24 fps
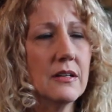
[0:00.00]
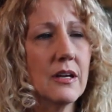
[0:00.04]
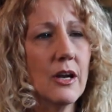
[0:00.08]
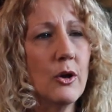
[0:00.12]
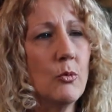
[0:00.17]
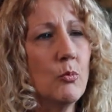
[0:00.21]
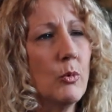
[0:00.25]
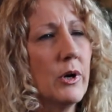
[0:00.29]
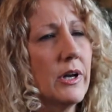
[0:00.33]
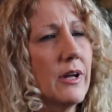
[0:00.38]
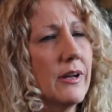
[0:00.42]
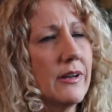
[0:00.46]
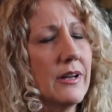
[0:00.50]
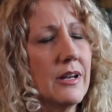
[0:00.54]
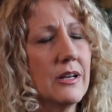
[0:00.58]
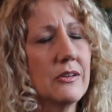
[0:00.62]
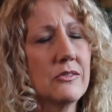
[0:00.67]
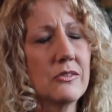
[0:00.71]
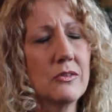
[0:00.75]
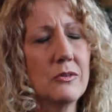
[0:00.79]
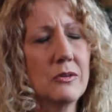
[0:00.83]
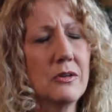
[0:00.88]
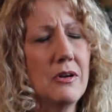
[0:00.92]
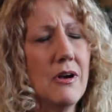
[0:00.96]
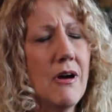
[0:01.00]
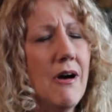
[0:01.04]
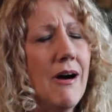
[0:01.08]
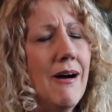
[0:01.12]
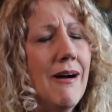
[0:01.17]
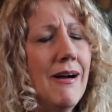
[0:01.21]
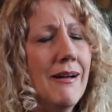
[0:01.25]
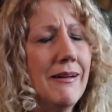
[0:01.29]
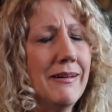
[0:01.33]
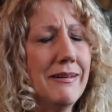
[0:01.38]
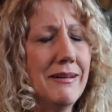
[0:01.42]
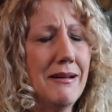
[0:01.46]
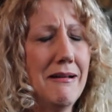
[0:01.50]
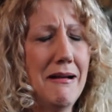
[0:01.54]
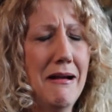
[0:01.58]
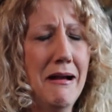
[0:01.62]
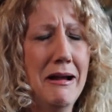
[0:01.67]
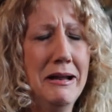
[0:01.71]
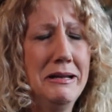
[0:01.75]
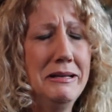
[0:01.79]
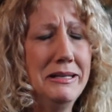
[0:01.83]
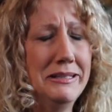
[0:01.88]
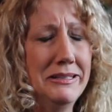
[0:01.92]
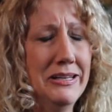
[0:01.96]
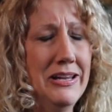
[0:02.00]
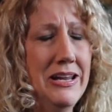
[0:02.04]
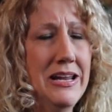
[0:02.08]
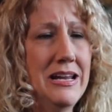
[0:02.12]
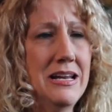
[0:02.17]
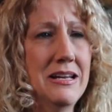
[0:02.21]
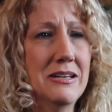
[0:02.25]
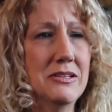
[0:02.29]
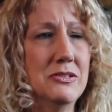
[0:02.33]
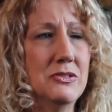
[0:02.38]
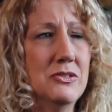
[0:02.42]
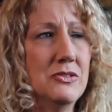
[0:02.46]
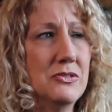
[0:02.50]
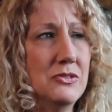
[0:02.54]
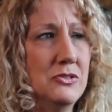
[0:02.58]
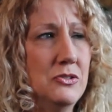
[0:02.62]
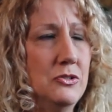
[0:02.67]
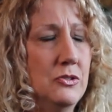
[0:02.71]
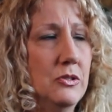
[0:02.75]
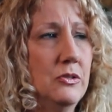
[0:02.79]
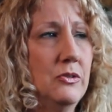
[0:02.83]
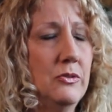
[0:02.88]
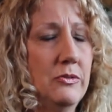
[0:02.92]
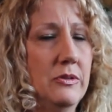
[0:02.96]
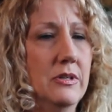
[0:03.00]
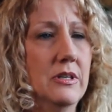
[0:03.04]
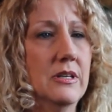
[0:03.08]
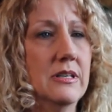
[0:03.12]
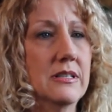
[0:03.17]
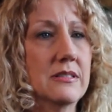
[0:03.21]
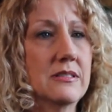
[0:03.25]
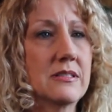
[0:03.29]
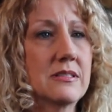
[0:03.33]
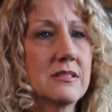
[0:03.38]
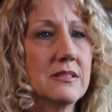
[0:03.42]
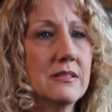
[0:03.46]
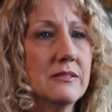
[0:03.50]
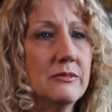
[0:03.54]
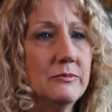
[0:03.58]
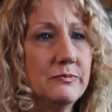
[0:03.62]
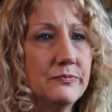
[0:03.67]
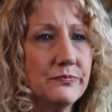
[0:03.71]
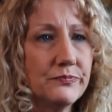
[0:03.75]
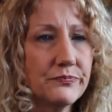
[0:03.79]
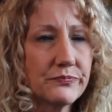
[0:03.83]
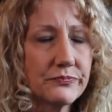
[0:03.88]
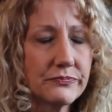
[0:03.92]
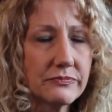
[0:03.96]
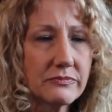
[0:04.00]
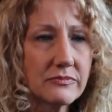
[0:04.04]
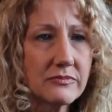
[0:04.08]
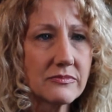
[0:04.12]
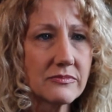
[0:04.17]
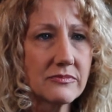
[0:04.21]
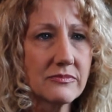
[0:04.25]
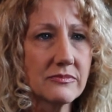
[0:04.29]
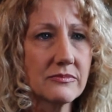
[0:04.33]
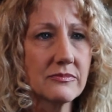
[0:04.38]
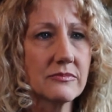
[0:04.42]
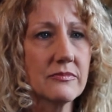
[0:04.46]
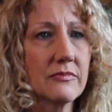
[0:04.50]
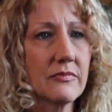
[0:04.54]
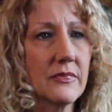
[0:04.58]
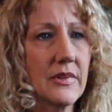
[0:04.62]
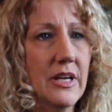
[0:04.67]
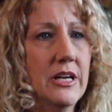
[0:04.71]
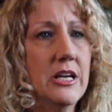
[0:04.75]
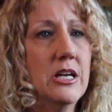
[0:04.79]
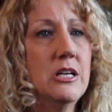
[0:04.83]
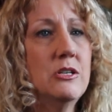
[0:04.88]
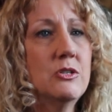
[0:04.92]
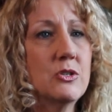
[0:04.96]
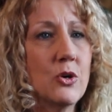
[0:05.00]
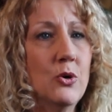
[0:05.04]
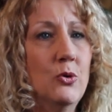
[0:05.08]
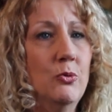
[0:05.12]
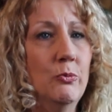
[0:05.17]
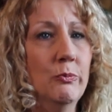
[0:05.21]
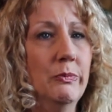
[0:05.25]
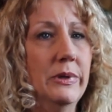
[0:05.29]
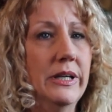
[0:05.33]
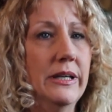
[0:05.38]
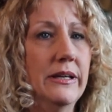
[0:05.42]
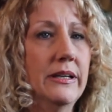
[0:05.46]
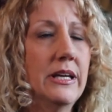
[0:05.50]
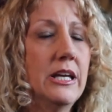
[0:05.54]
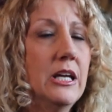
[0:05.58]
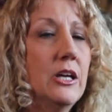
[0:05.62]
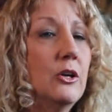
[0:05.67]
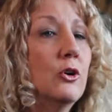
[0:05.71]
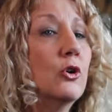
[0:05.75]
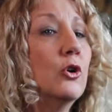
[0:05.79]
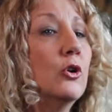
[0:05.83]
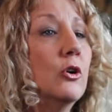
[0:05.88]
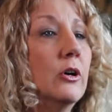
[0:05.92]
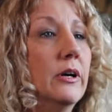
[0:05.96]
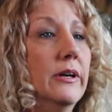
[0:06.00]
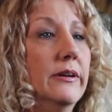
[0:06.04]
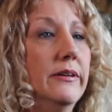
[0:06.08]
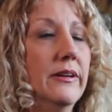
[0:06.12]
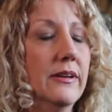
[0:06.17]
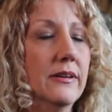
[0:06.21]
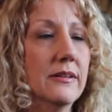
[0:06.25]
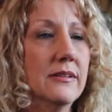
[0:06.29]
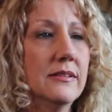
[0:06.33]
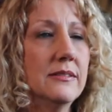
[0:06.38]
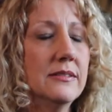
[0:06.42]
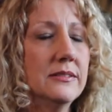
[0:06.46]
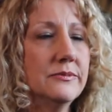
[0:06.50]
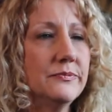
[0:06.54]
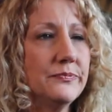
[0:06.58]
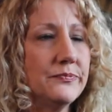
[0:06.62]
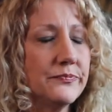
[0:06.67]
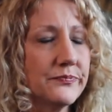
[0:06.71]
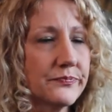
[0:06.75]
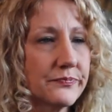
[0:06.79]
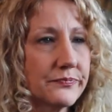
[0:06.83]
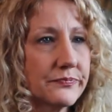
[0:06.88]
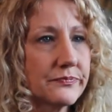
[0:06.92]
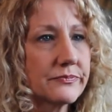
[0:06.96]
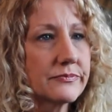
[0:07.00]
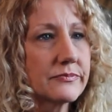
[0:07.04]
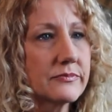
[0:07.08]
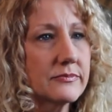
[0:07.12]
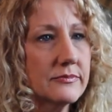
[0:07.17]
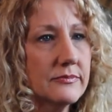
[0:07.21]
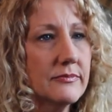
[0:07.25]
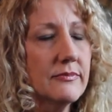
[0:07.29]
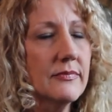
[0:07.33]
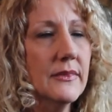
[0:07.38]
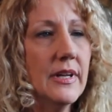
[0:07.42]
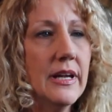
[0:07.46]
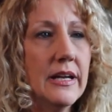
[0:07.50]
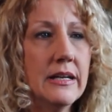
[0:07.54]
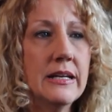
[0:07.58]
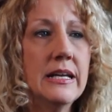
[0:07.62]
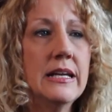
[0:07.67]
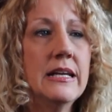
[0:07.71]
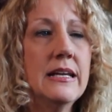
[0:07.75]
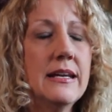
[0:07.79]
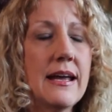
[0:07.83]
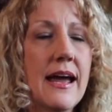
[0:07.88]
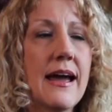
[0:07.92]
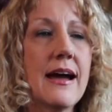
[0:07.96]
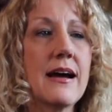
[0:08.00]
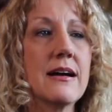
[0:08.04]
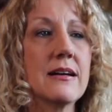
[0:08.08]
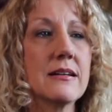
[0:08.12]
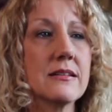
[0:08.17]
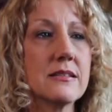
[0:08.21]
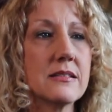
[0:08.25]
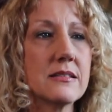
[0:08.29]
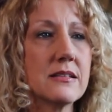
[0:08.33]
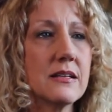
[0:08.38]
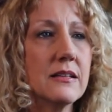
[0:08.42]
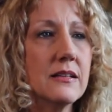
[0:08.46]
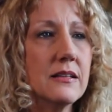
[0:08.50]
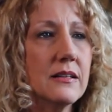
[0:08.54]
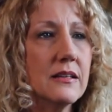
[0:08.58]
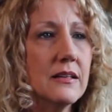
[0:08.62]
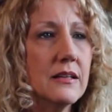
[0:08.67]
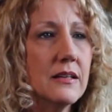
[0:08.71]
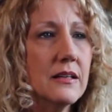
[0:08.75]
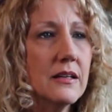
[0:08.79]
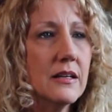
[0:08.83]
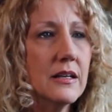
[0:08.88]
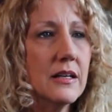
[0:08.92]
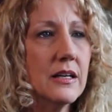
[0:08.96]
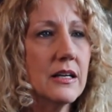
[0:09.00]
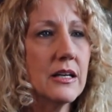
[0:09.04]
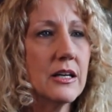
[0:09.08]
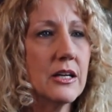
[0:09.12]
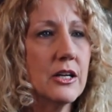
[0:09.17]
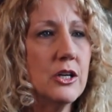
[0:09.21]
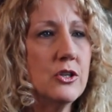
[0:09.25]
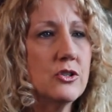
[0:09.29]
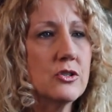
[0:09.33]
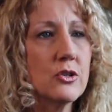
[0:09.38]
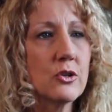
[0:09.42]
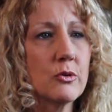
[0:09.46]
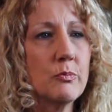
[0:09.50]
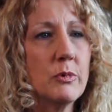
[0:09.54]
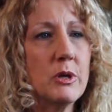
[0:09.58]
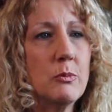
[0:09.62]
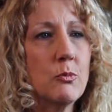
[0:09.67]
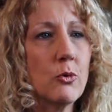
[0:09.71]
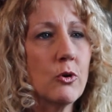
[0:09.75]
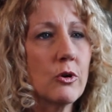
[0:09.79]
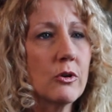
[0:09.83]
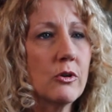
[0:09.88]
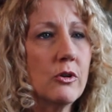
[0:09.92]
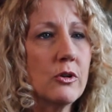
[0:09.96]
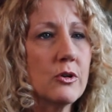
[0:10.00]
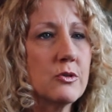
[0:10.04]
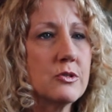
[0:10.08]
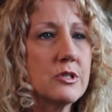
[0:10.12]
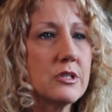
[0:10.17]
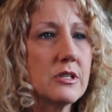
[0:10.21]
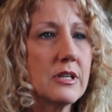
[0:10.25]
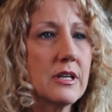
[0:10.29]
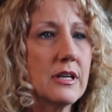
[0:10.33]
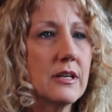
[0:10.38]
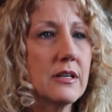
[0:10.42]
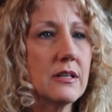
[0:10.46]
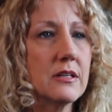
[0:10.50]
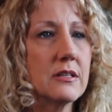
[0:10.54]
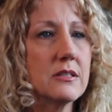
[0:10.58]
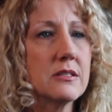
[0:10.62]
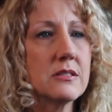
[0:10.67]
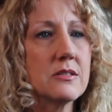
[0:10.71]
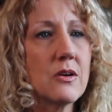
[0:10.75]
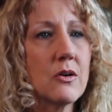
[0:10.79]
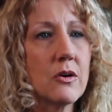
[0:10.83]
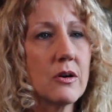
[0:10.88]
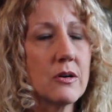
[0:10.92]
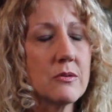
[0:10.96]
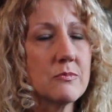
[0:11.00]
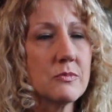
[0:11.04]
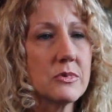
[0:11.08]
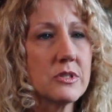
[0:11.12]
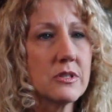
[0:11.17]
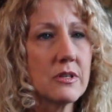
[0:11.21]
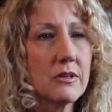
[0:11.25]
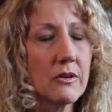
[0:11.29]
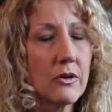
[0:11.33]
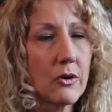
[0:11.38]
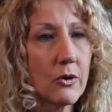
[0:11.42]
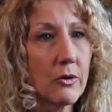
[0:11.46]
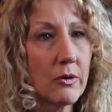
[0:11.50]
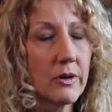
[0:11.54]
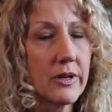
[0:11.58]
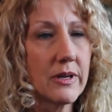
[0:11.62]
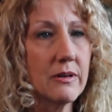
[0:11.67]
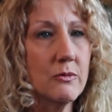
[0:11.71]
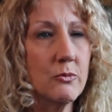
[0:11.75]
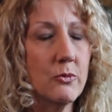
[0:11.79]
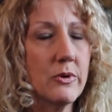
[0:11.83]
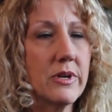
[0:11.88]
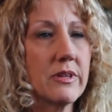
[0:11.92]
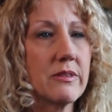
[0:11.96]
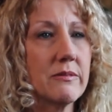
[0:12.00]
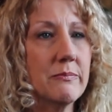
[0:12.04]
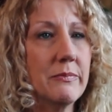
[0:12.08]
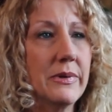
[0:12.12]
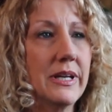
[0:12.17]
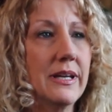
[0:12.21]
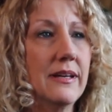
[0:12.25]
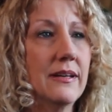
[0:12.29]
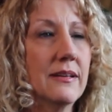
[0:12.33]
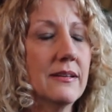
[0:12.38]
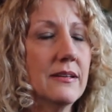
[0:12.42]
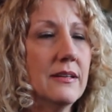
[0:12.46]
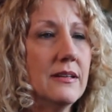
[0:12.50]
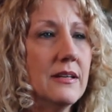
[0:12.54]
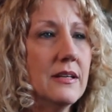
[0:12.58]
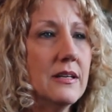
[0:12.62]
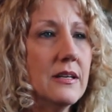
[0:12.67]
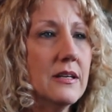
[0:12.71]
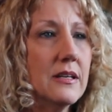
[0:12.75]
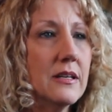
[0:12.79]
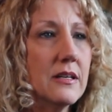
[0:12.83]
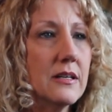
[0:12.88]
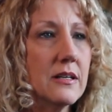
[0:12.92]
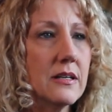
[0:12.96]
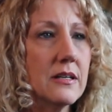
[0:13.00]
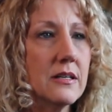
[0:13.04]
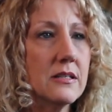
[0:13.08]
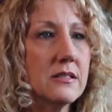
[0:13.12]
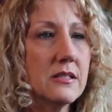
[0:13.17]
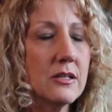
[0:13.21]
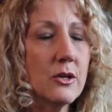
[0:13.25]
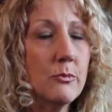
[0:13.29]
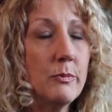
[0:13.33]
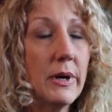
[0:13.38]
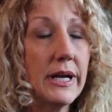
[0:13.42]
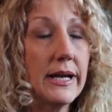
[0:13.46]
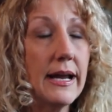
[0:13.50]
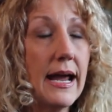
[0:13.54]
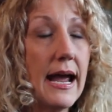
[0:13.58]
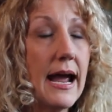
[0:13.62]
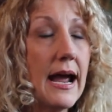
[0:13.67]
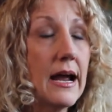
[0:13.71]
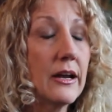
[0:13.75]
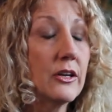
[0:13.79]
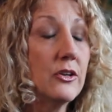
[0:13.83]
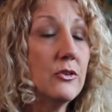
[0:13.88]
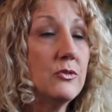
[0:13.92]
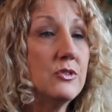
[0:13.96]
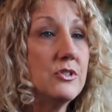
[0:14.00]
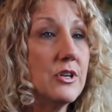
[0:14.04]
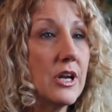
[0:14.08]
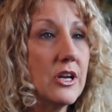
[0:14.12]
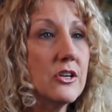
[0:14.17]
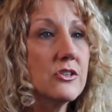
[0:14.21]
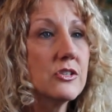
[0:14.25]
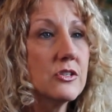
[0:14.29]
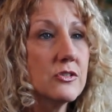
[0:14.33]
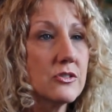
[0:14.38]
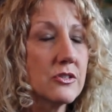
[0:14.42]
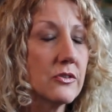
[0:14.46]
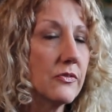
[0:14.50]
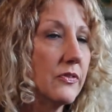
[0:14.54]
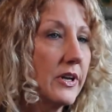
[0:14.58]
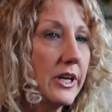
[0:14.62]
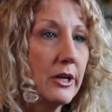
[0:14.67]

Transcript: And when I answered, God, I can't do this, He told me he could, and he has. He took me more closely in his arms, hurting with me, until my accusations of